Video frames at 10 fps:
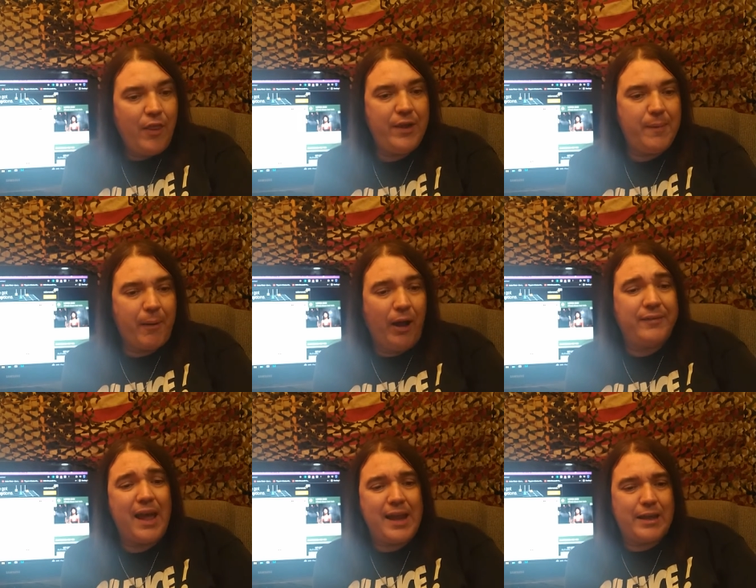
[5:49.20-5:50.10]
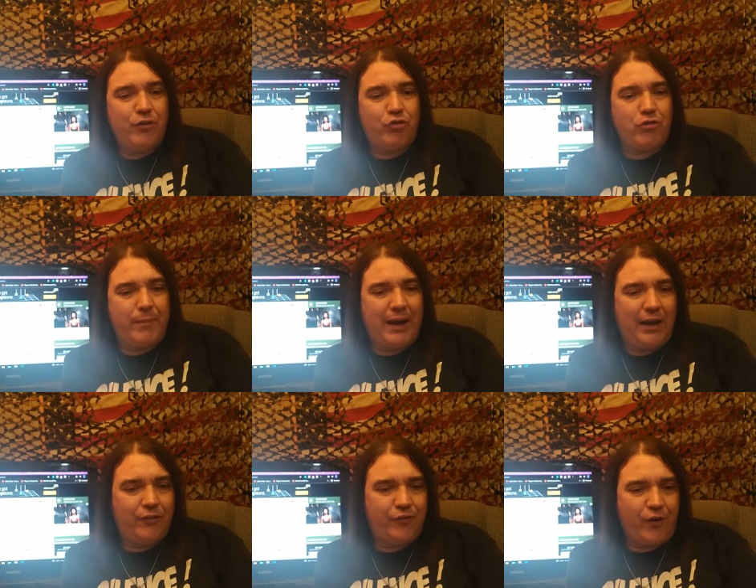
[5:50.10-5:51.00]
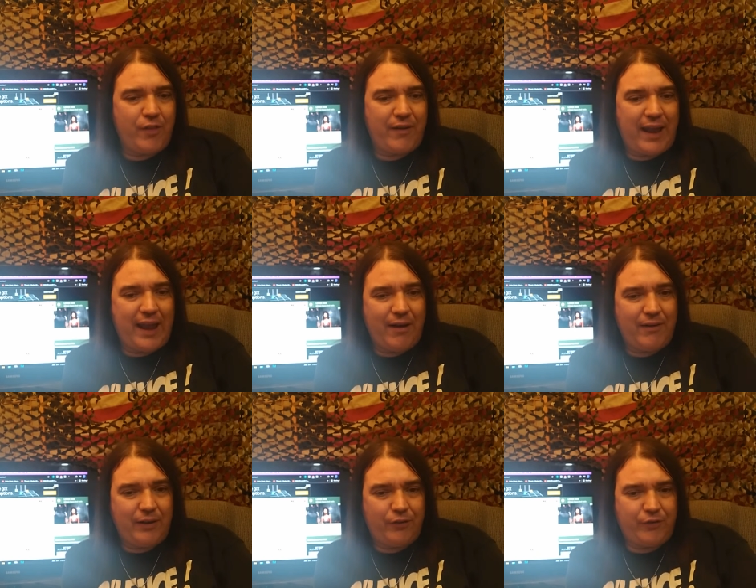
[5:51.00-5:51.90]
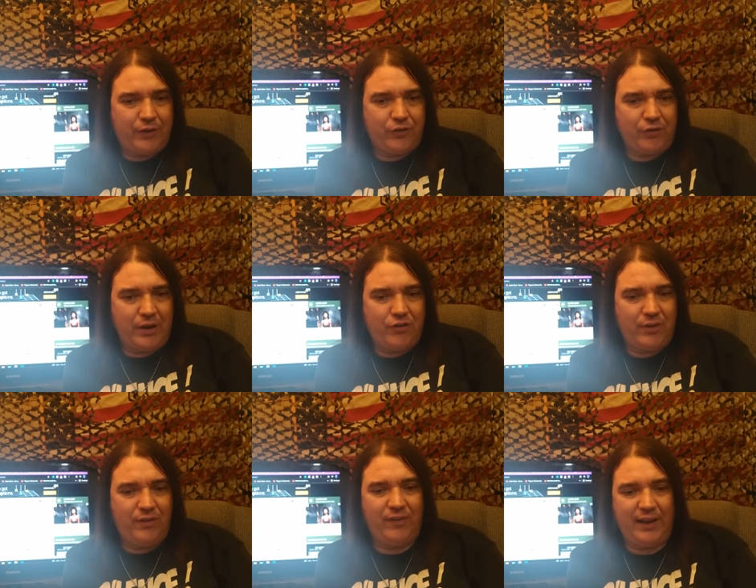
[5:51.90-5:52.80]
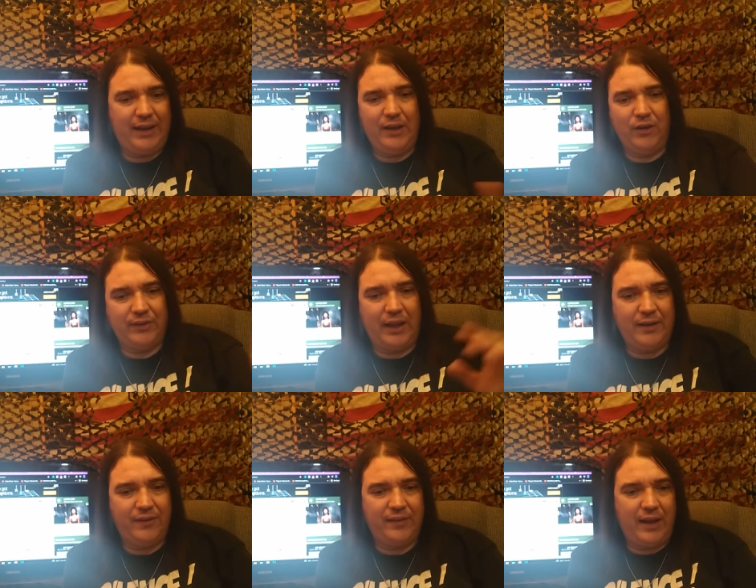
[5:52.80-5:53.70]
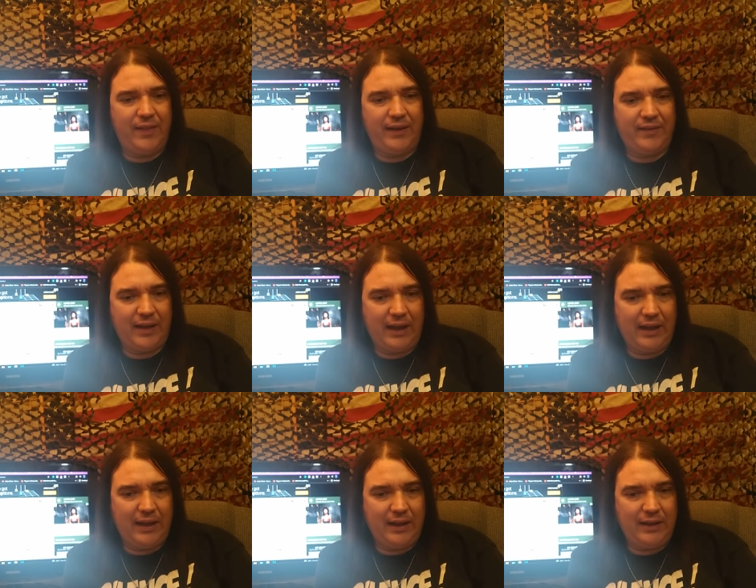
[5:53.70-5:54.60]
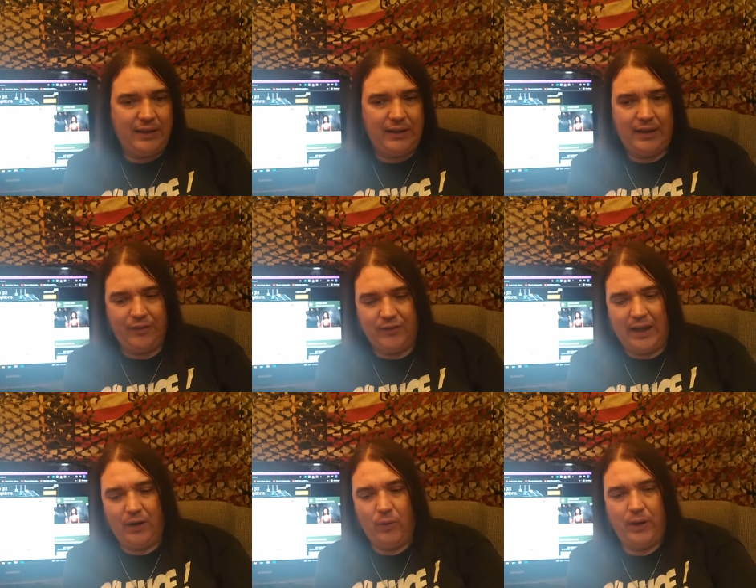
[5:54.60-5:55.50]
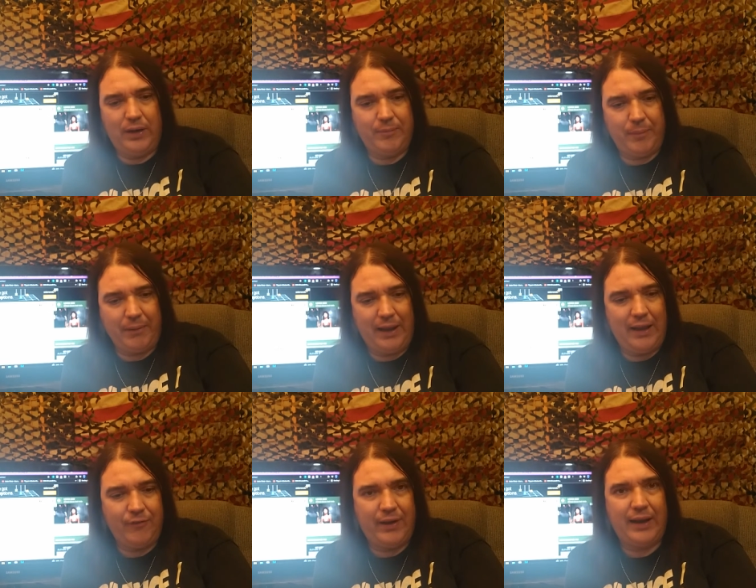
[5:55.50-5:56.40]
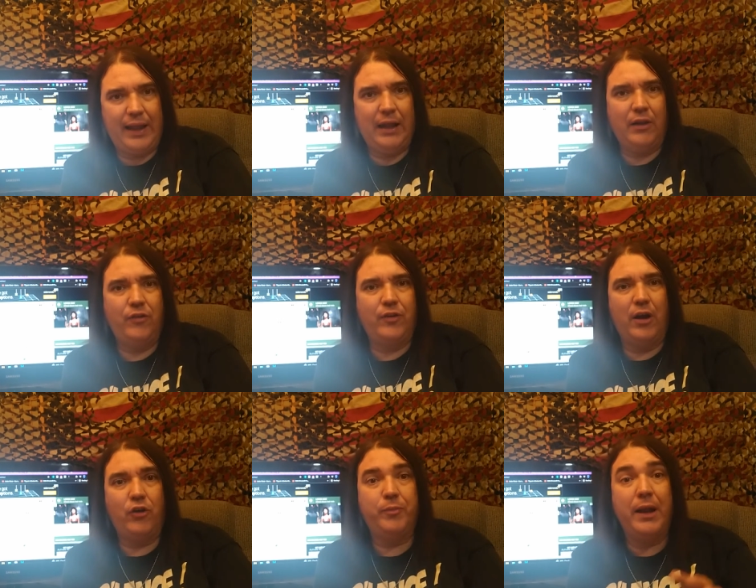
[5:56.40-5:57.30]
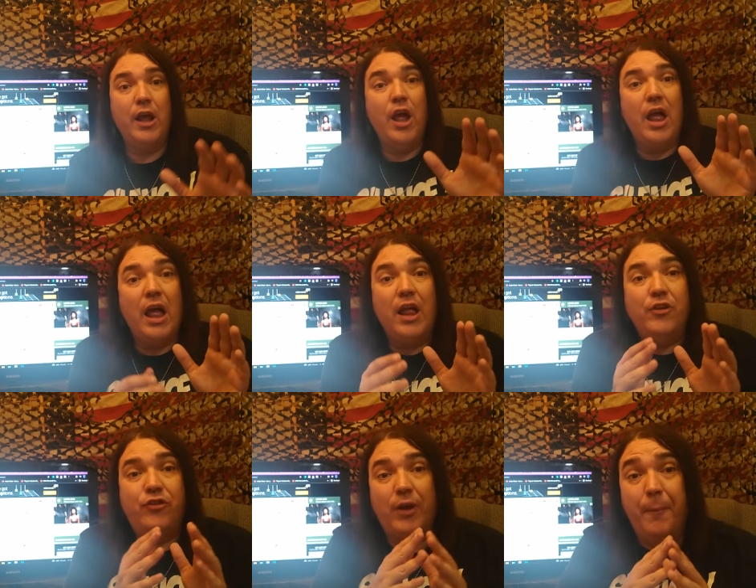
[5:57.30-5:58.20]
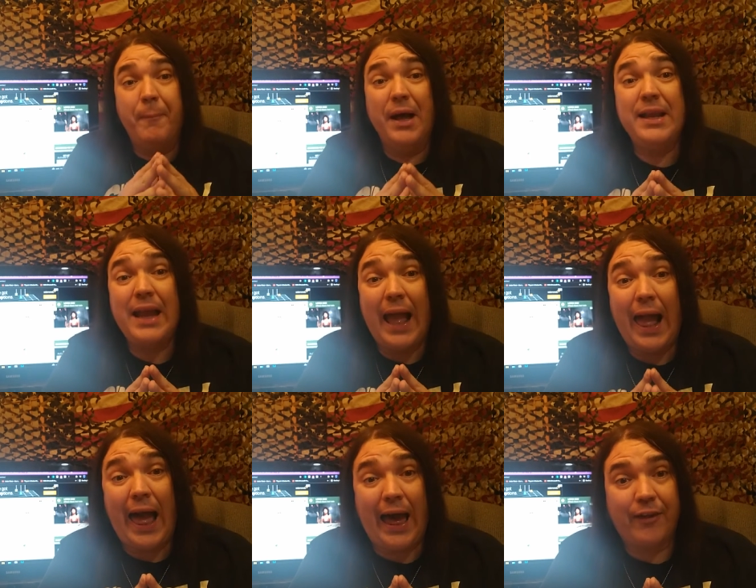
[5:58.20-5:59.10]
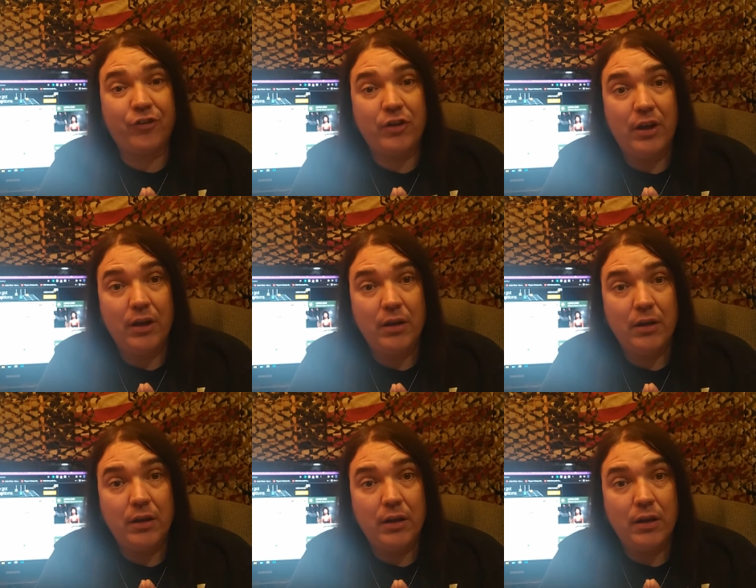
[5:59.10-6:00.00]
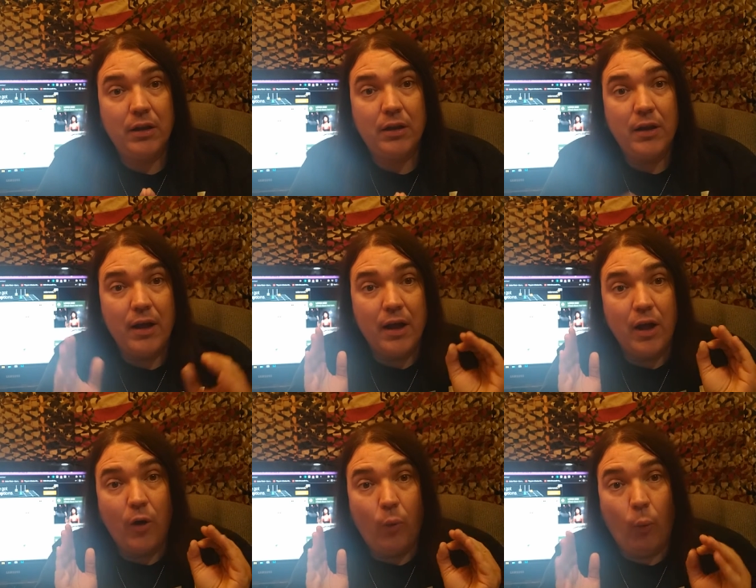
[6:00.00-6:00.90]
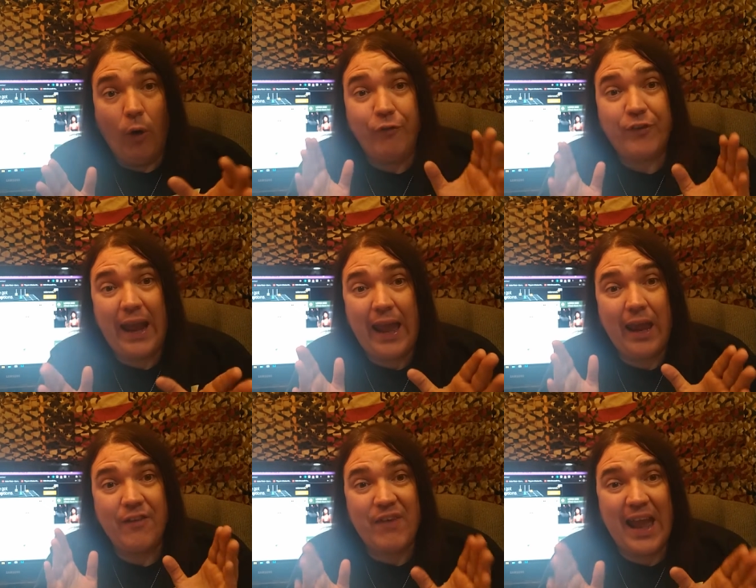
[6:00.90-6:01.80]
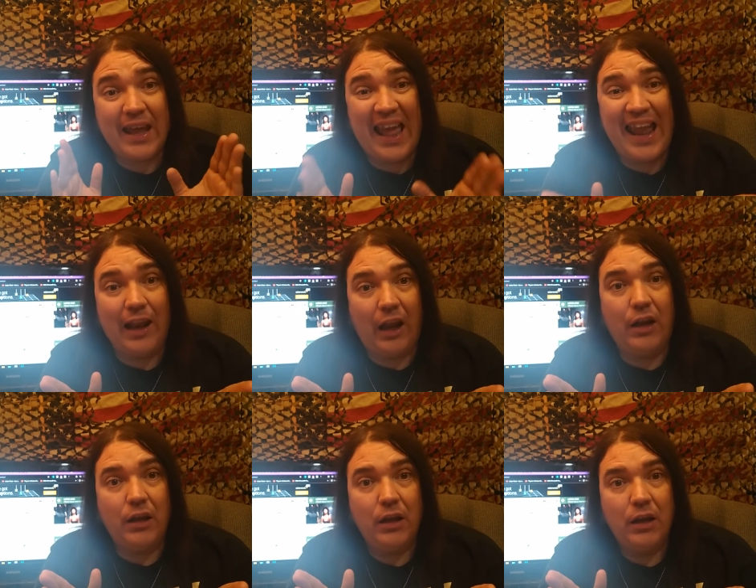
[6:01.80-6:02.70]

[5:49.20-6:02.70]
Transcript: The multi instrumentalist further aired his frustrations, and he goes on to say that uh, he's not going to be playing Van Halen songs. But somebody asked Wolfgang Van Halen